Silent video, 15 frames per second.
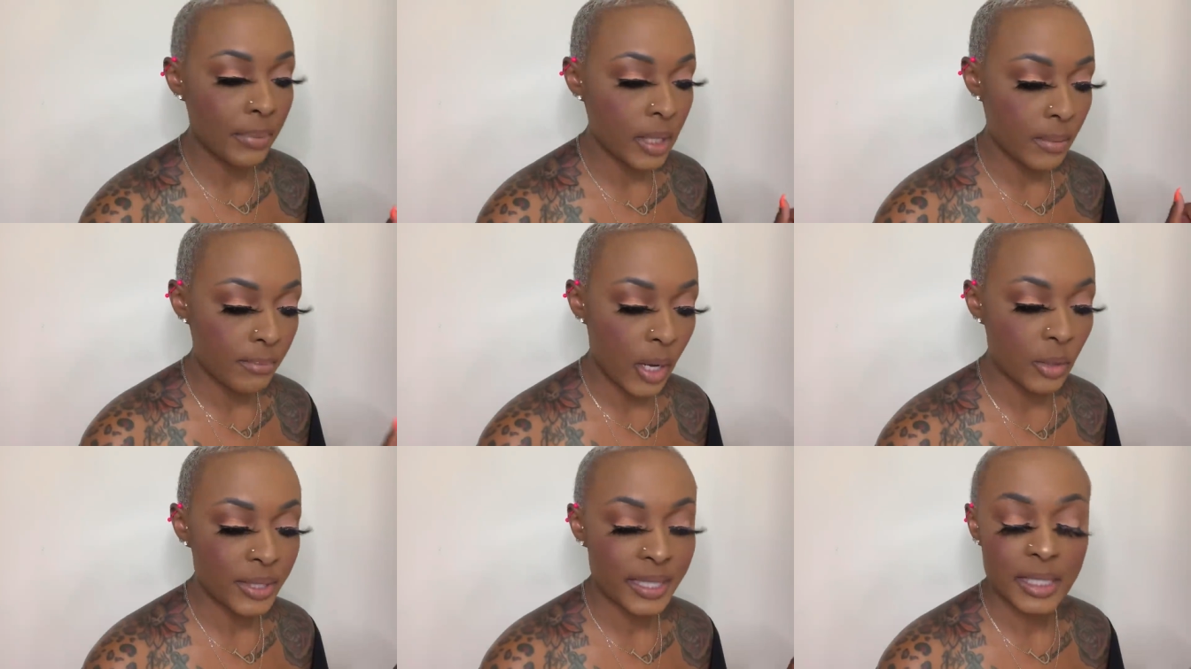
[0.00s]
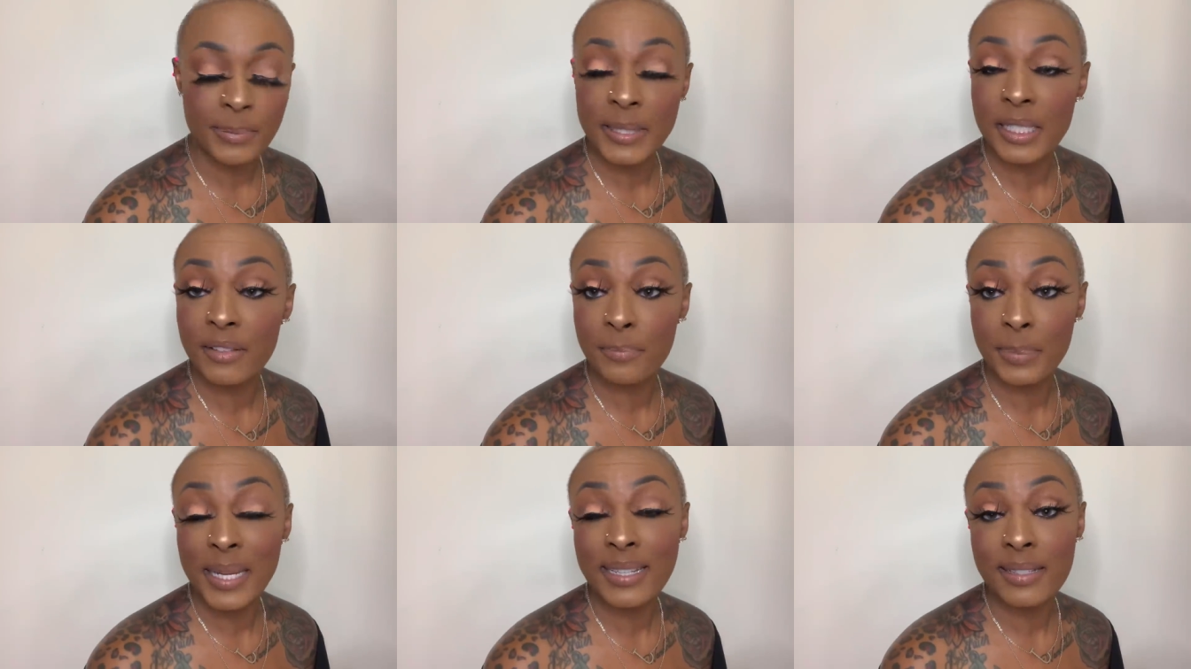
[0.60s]
the most
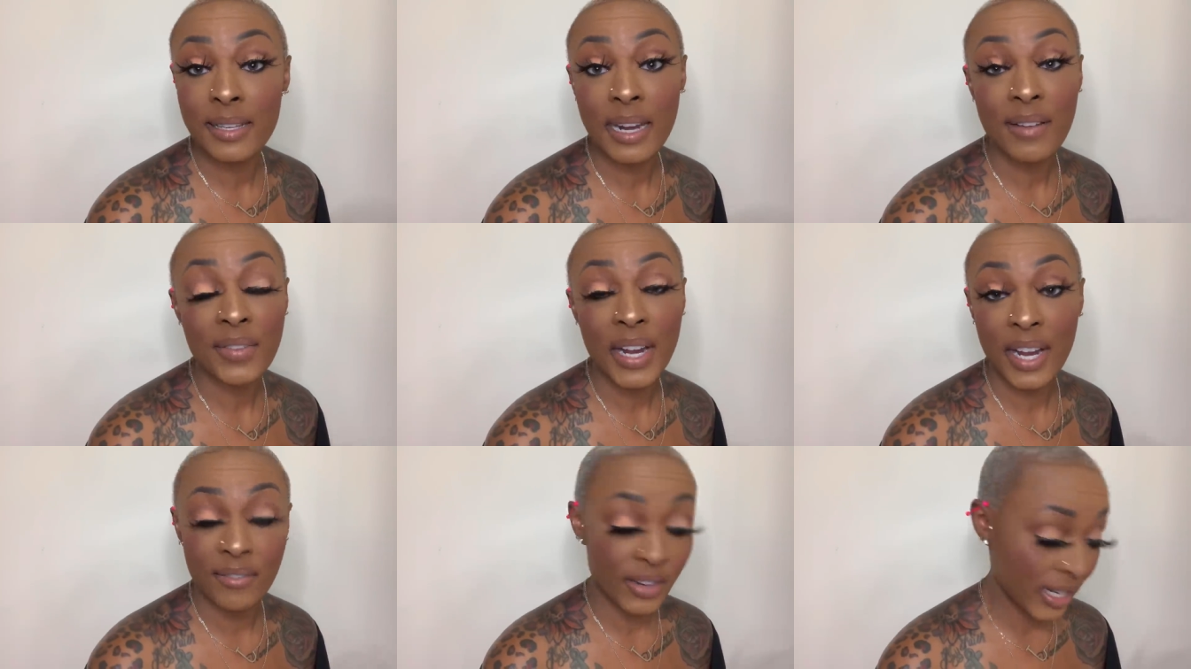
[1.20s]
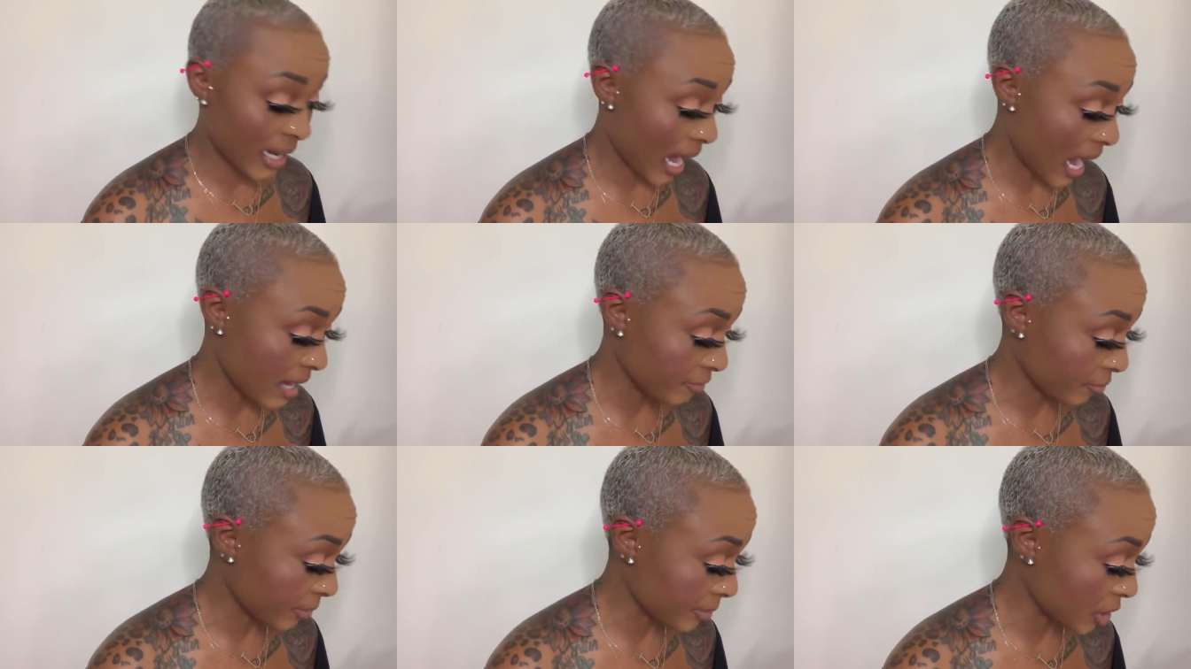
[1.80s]
expensive piece that I've ever
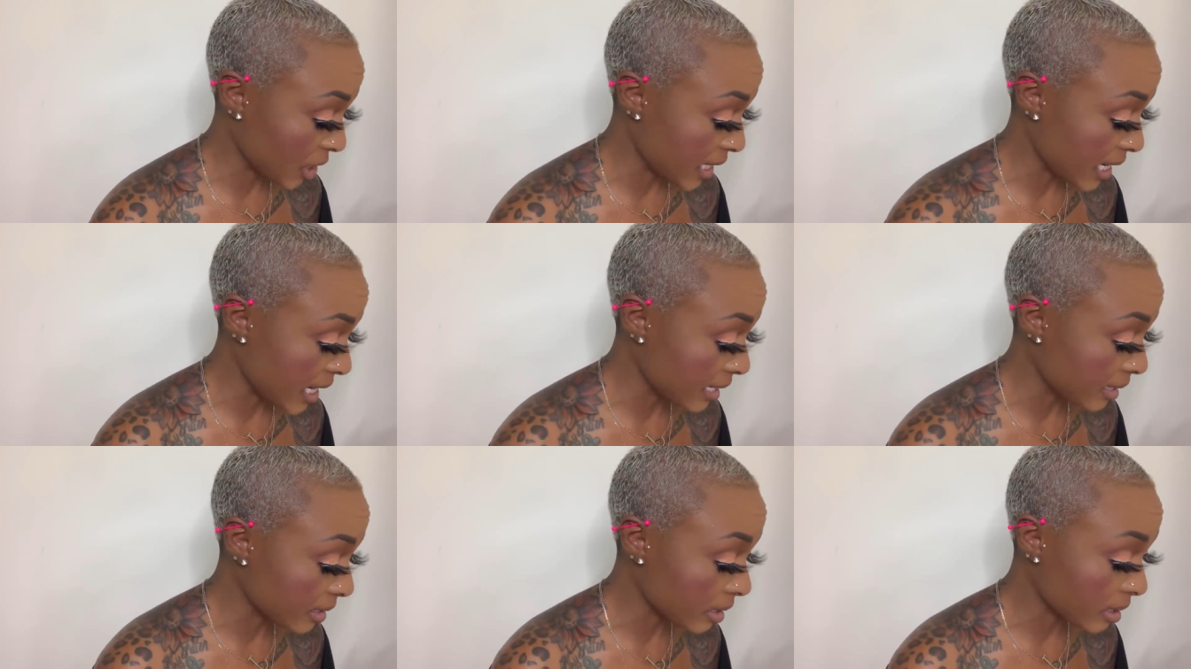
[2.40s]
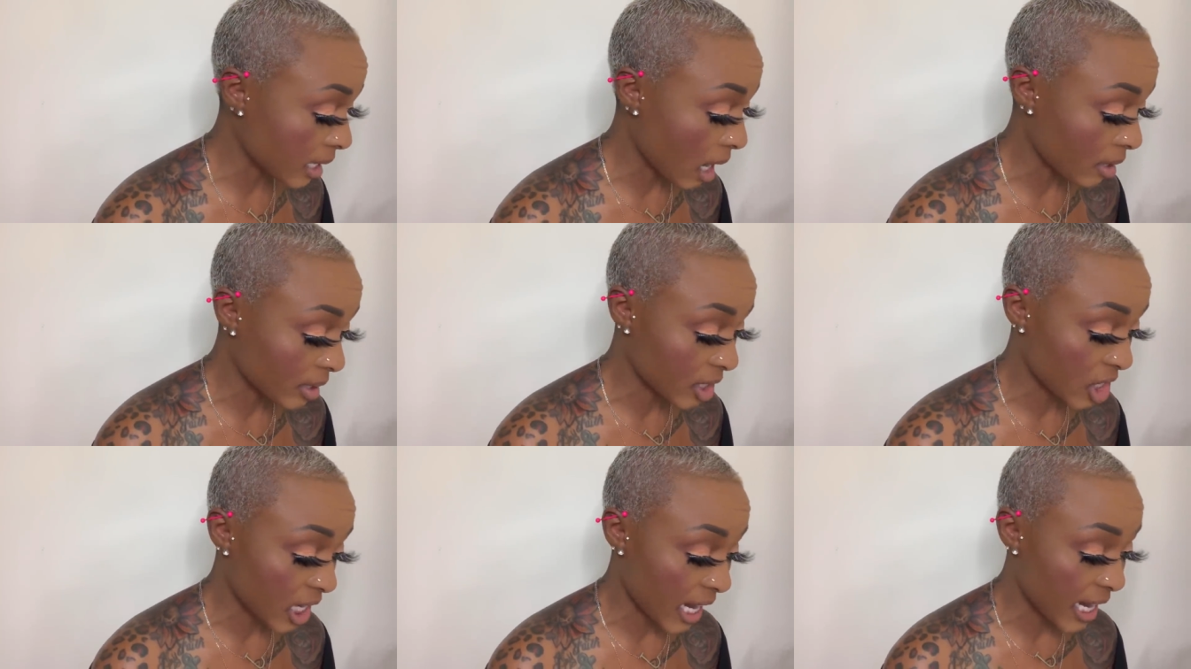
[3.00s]
gotten from Shein. This is called the
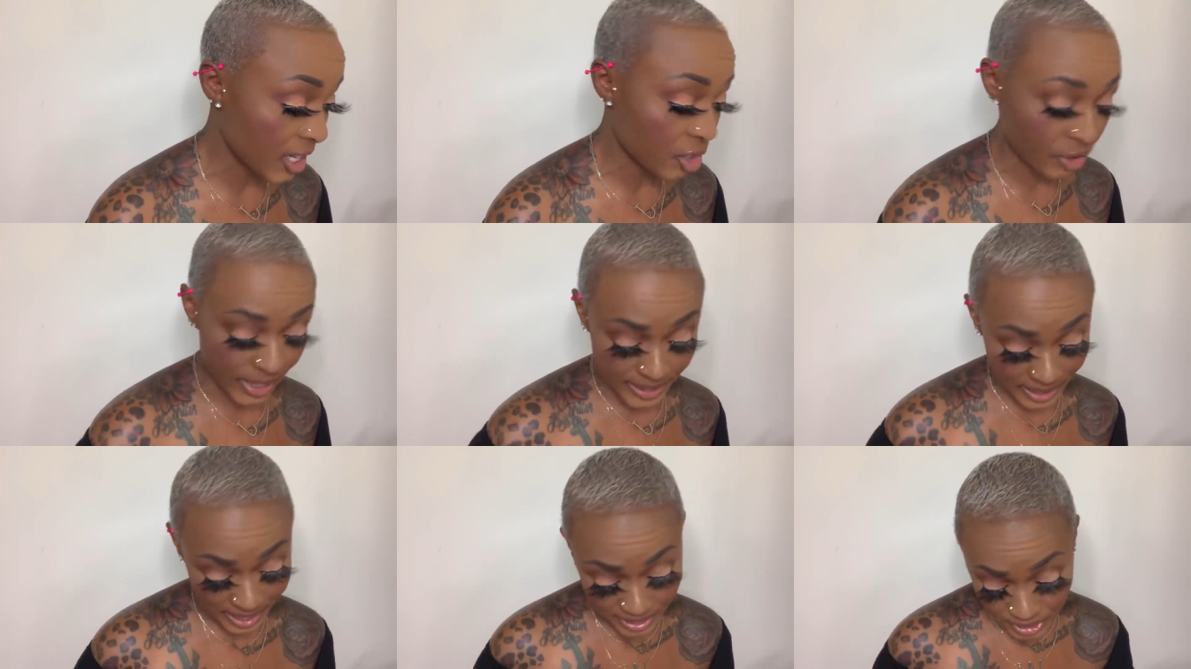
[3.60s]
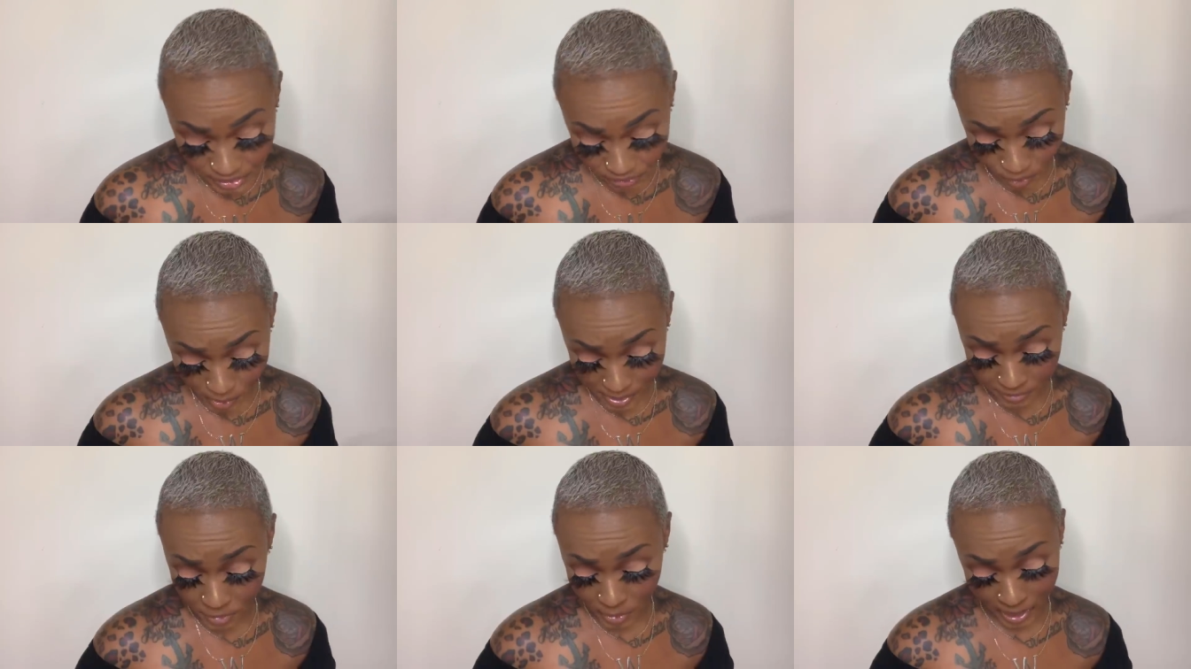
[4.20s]
chain dress, and it's
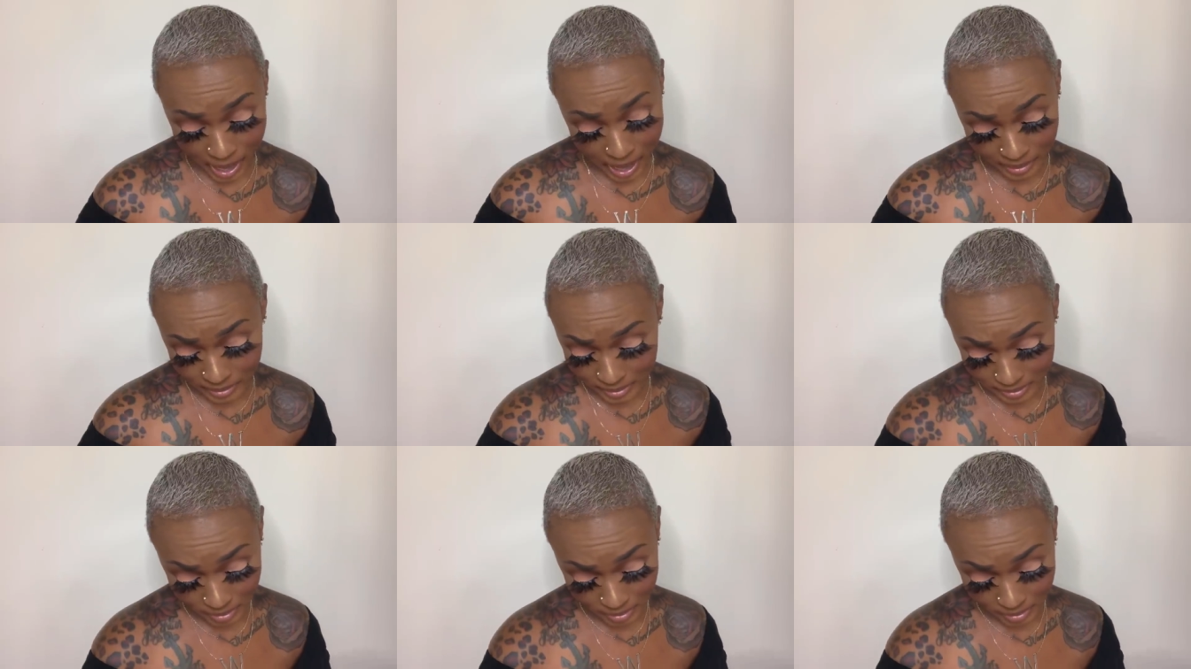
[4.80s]
forty-four dollars.